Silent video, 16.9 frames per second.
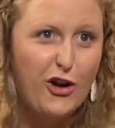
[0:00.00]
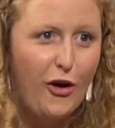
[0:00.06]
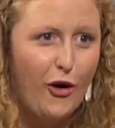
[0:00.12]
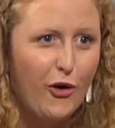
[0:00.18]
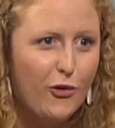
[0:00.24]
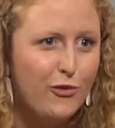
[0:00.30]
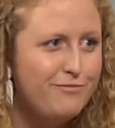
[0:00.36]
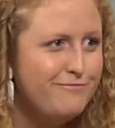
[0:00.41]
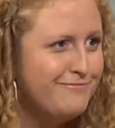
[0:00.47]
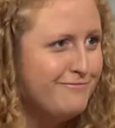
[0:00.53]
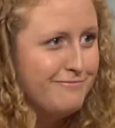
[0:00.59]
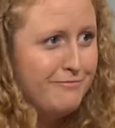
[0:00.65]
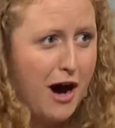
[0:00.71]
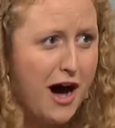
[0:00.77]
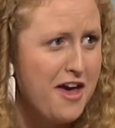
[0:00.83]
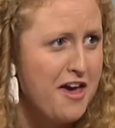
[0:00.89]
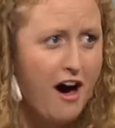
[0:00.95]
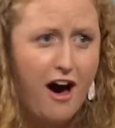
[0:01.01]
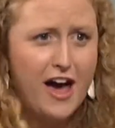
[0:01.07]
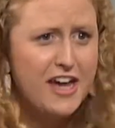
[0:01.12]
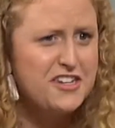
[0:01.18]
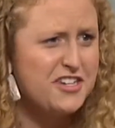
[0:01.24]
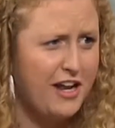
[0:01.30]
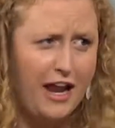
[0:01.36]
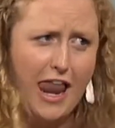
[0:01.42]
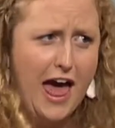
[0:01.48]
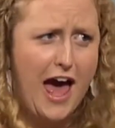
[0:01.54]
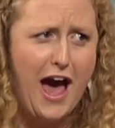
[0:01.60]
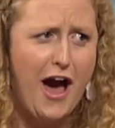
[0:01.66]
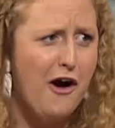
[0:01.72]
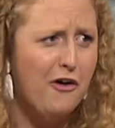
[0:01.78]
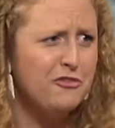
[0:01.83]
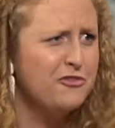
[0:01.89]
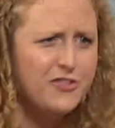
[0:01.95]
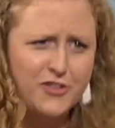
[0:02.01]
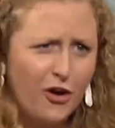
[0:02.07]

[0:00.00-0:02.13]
know, my clown height doctor. clown, yes.